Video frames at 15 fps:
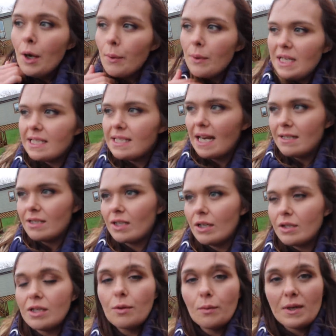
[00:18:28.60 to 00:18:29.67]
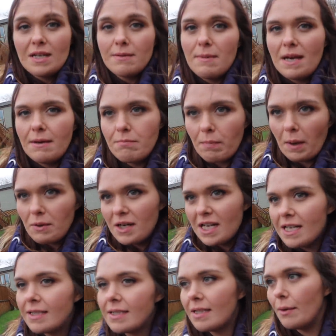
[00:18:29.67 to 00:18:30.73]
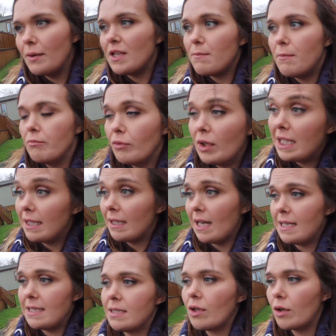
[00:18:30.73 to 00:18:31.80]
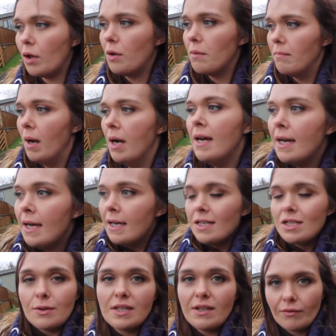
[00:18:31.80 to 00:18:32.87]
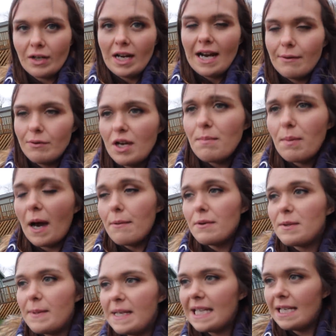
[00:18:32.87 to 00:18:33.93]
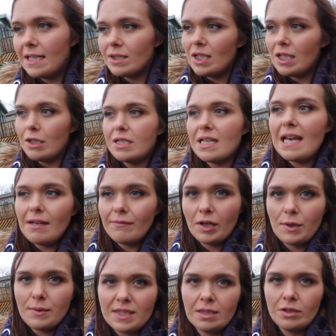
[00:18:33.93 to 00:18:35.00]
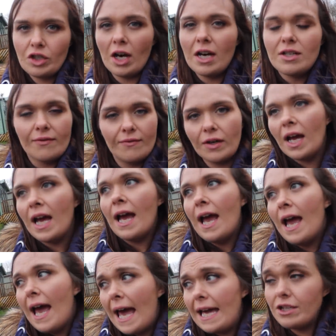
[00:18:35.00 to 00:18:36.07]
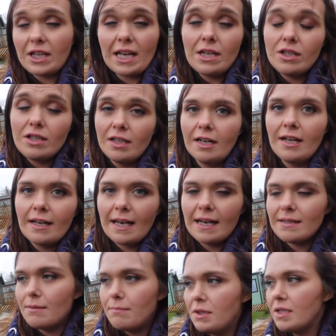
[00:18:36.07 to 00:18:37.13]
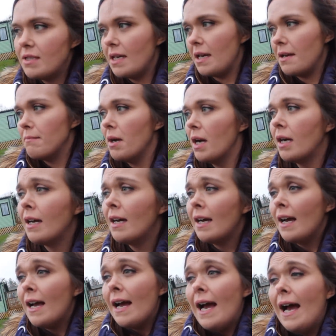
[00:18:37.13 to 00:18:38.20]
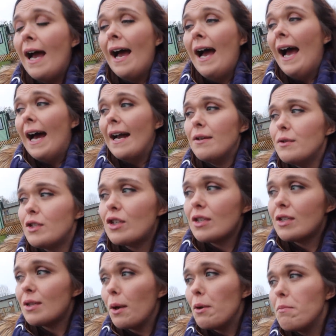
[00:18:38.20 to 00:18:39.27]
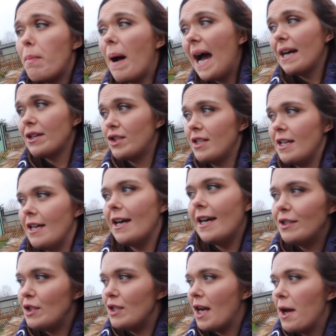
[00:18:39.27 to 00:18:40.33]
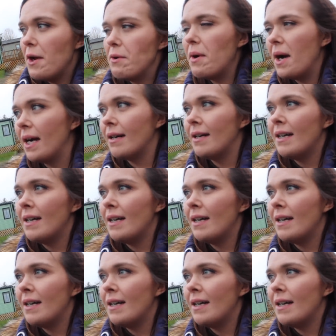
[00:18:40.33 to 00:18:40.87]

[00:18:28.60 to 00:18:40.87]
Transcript: we tend to go to Windermere and Bowness, so it's been really nice to come to a different area. But I was speaking to Dave, who is in charge of education at Keswick Museum, and he was just so passionate. And you know,